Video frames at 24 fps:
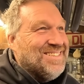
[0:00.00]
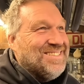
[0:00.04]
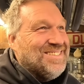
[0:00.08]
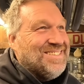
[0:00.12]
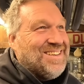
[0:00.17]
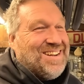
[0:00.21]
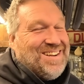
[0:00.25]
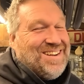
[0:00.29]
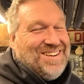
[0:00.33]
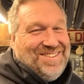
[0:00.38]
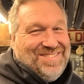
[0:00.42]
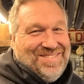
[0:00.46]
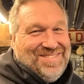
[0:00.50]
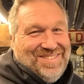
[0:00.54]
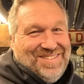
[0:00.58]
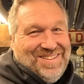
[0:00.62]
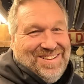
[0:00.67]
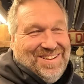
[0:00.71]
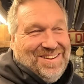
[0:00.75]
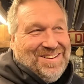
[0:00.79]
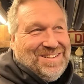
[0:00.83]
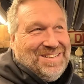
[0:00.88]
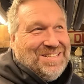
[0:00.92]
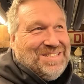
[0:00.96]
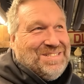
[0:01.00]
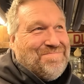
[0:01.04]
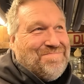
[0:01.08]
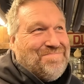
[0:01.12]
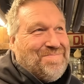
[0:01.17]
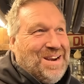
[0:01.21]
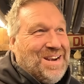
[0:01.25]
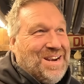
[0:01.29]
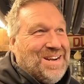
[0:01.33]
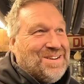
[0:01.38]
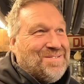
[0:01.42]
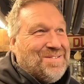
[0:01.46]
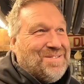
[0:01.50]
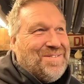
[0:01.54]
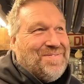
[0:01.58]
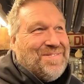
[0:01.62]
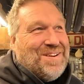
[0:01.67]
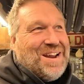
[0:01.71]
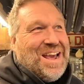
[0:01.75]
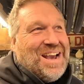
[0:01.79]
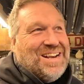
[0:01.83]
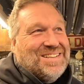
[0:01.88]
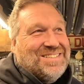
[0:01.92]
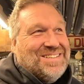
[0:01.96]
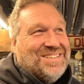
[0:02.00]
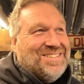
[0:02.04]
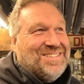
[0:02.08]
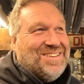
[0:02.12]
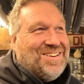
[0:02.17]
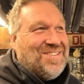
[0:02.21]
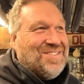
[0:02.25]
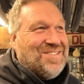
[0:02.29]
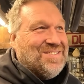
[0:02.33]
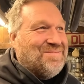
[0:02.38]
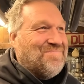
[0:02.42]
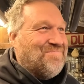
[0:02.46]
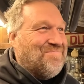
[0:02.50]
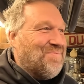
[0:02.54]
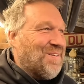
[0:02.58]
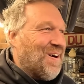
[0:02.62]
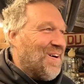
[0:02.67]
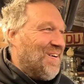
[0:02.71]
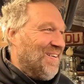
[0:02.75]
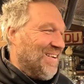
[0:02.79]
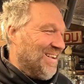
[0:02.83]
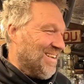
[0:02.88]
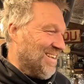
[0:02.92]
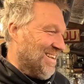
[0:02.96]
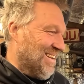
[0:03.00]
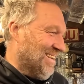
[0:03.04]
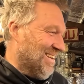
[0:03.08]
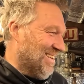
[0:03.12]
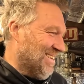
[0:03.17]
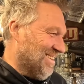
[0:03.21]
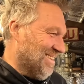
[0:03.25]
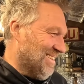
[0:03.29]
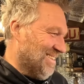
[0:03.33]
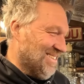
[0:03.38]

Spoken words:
said it looks like a Speedo off an exercise bike.